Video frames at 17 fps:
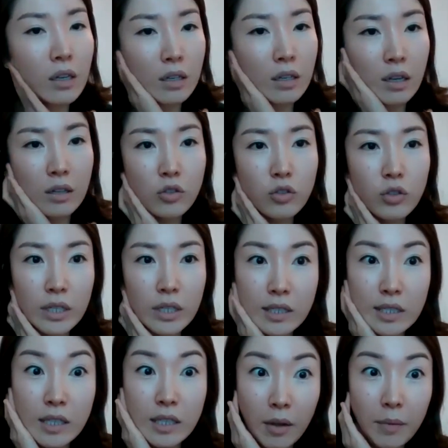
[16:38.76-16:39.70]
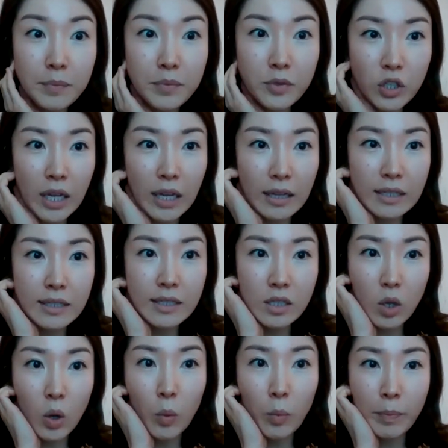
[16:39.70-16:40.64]
contract sub chalice
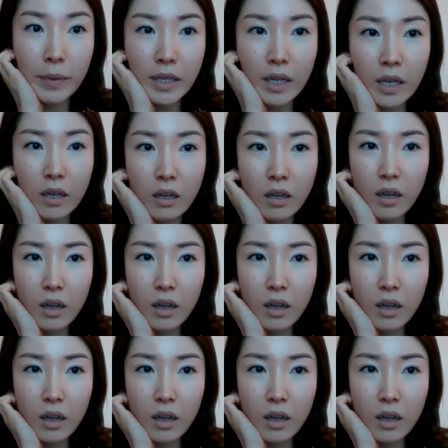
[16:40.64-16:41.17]
opening,